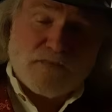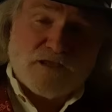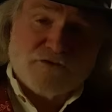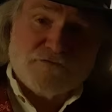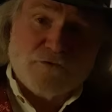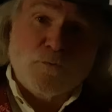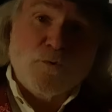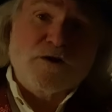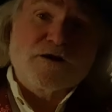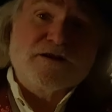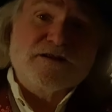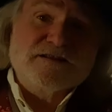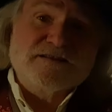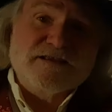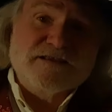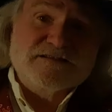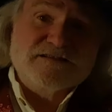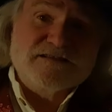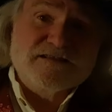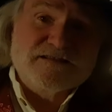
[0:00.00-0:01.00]
So we're going to
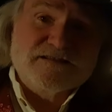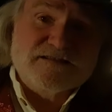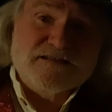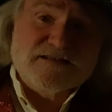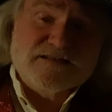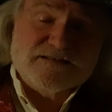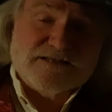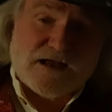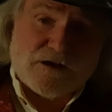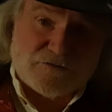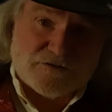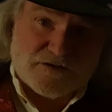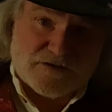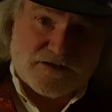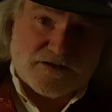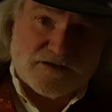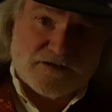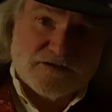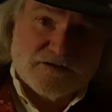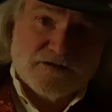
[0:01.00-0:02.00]
test these things out
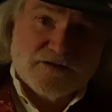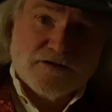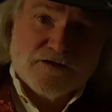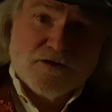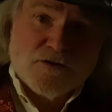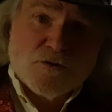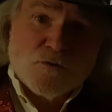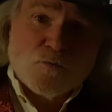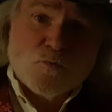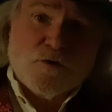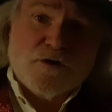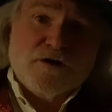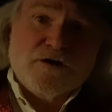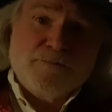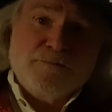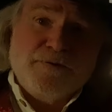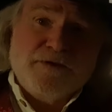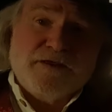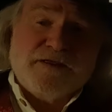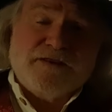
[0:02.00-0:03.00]
today. We're going to
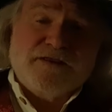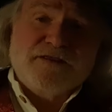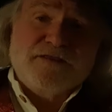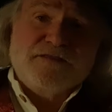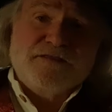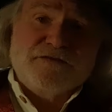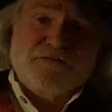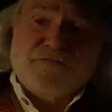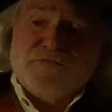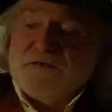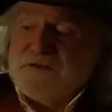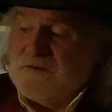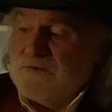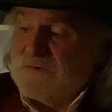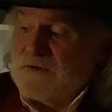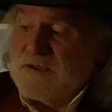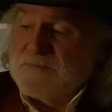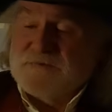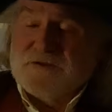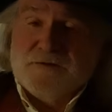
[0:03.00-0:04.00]
pit, in this video,
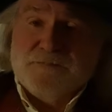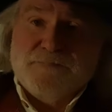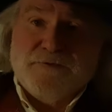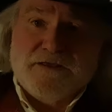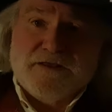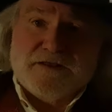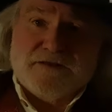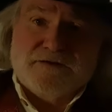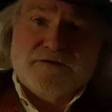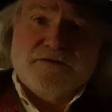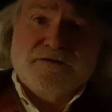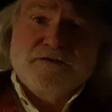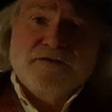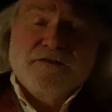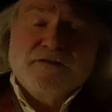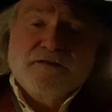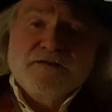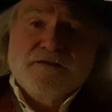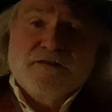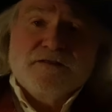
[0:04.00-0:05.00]
I'm going to pit
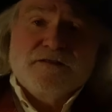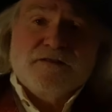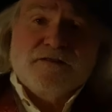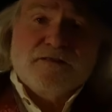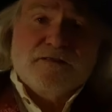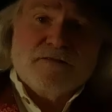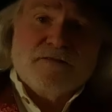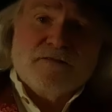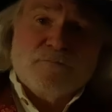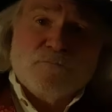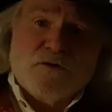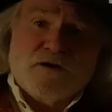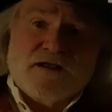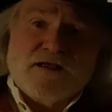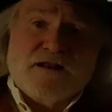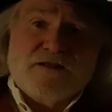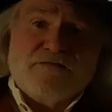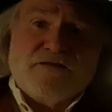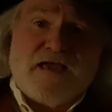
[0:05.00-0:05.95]
what kind of